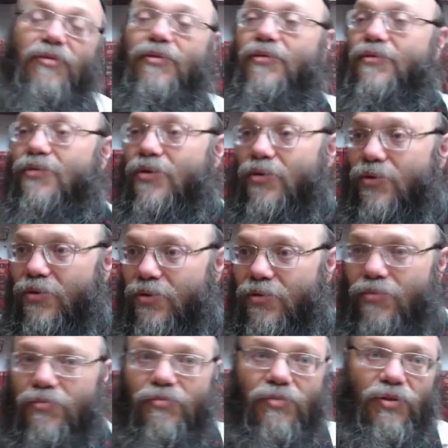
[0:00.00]
so
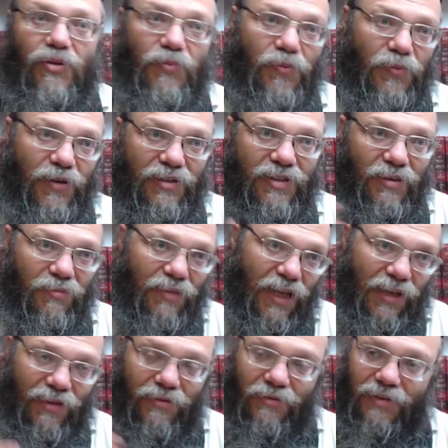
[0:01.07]
you prepare some
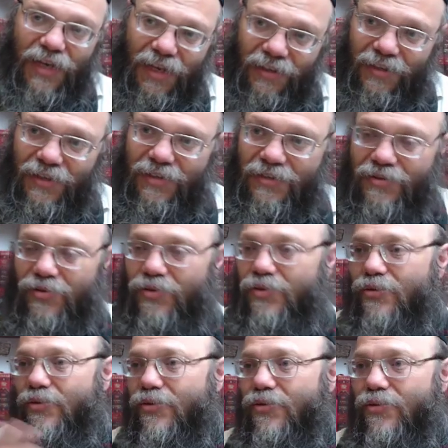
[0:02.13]
like candies
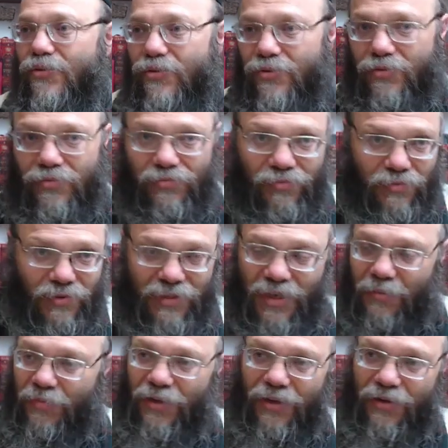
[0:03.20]
or
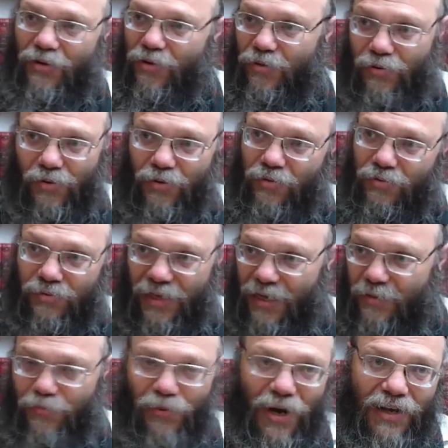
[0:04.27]
something or
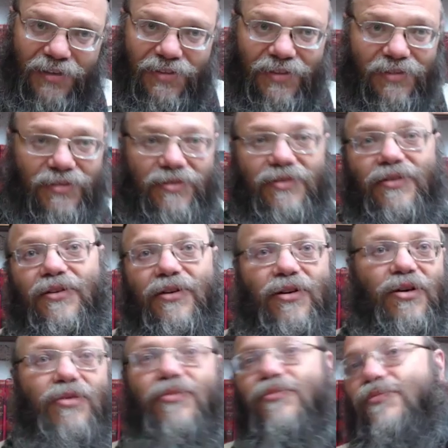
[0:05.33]
like prizes,
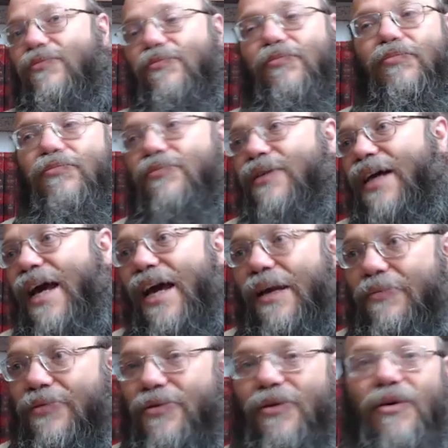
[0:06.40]

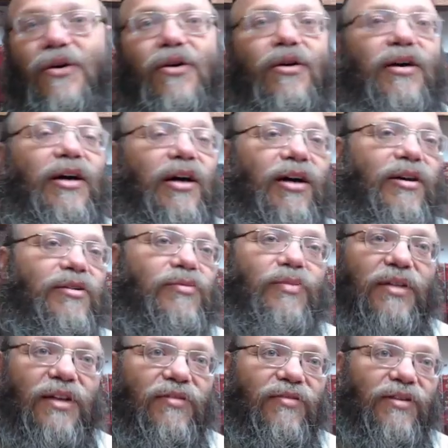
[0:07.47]
games, cards,
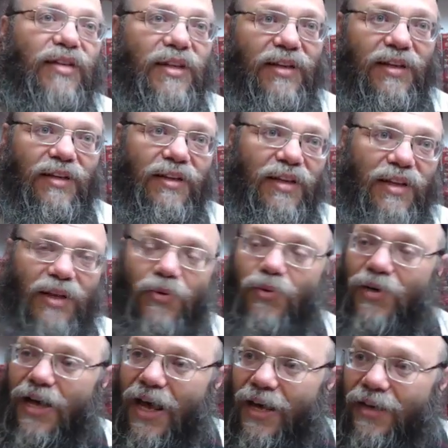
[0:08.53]
whatever that they
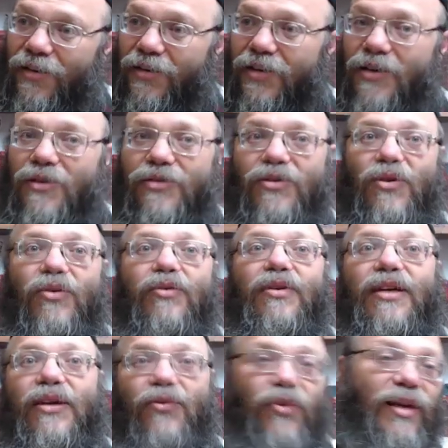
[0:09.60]
would like. So
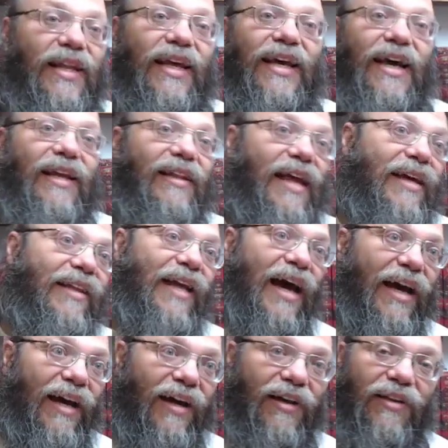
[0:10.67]
when they get like
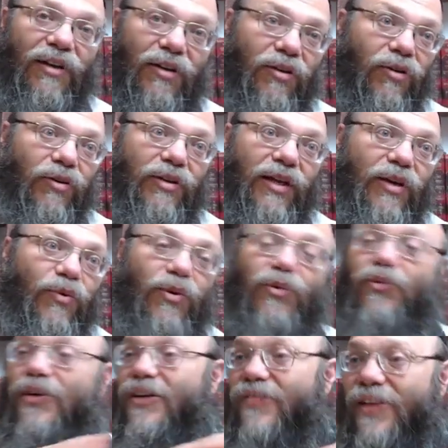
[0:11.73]
tired or they want
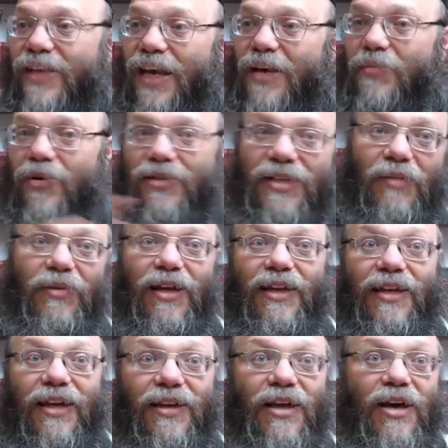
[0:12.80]
to leave the table or something like
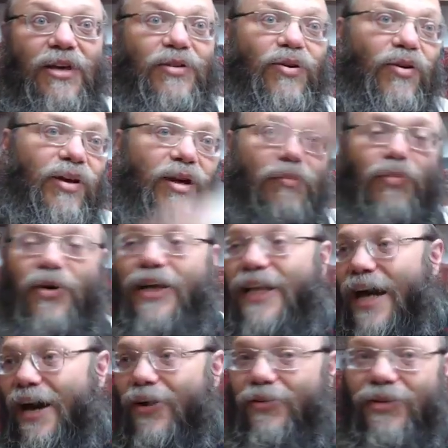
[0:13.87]
that, so you can pull it
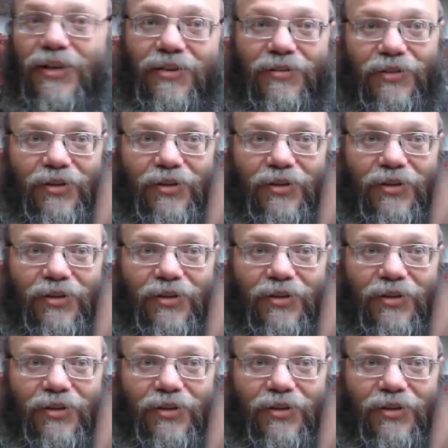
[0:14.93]
out and